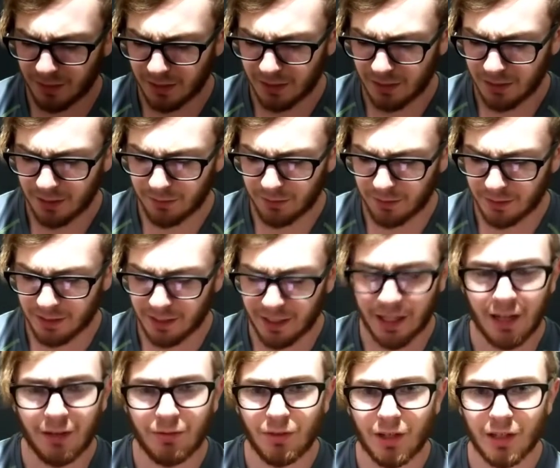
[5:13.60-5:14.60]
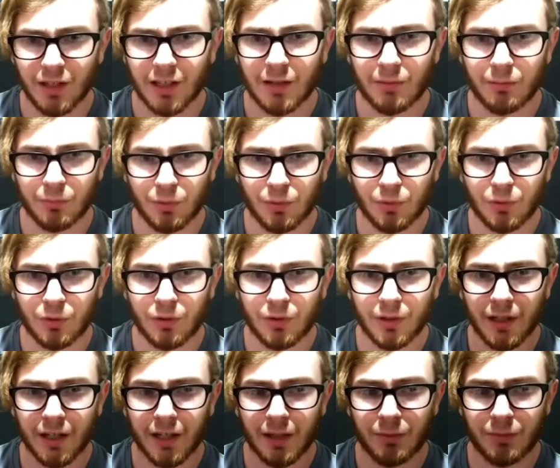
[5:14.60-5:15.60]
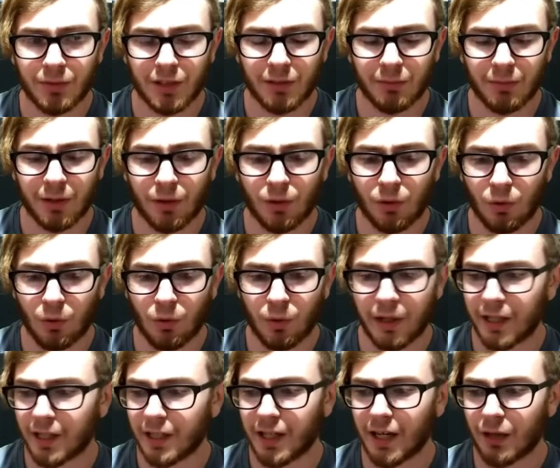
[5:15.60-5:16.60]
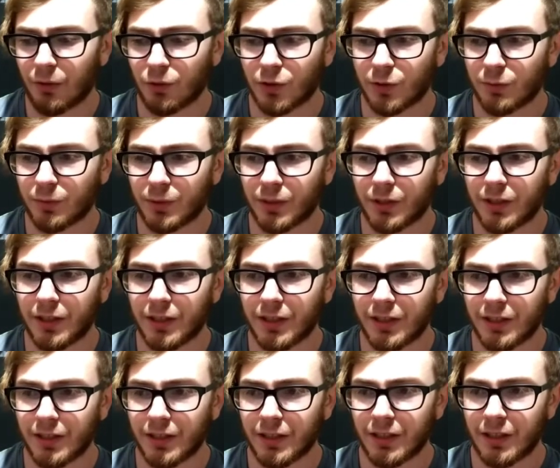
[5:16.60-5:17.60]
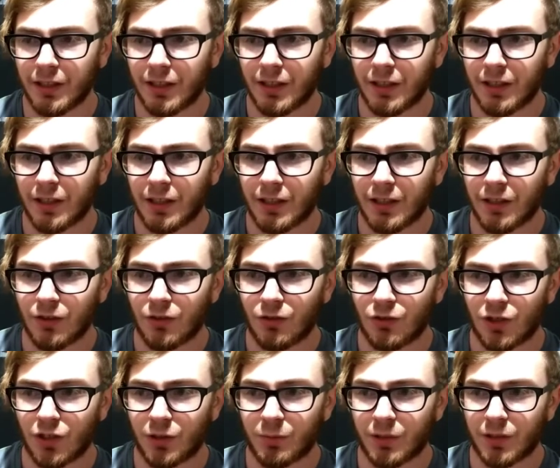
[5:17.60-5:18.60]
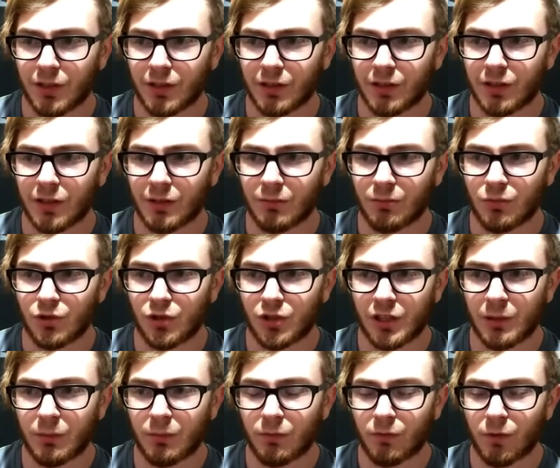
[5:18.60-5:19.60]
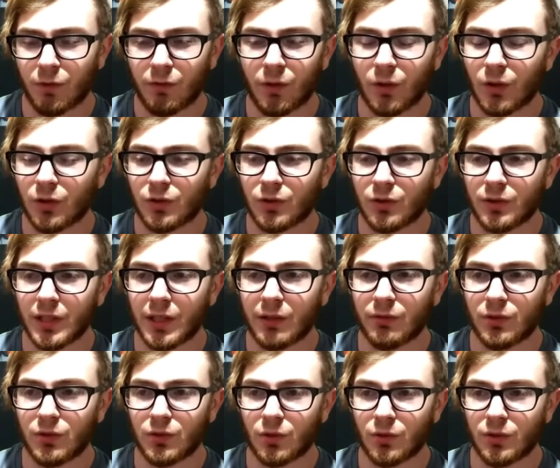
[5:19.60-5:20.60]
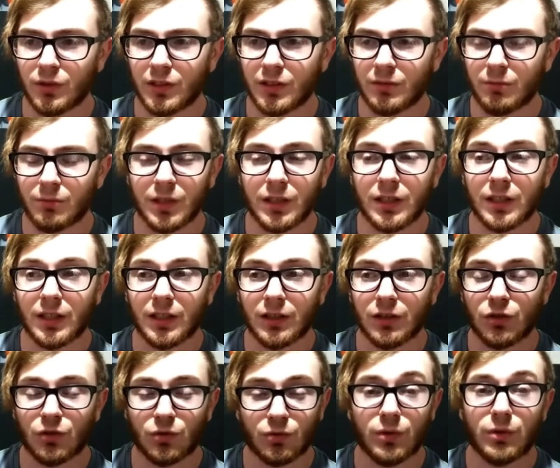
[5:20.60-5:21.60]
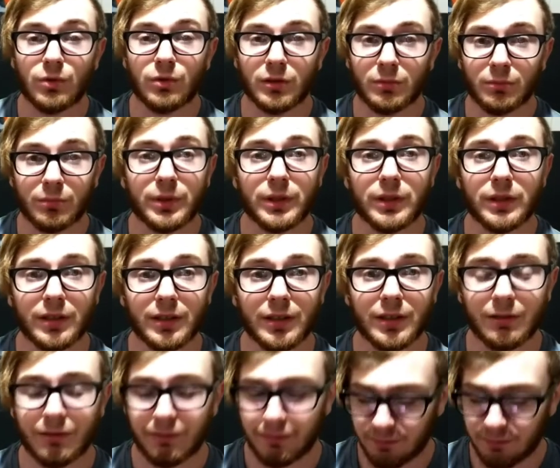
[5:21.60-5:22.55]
In fact, I have not got bullcrapped in my whole 8 hours of playing just because of some cheap reversal that resulted in me getting screwed completely.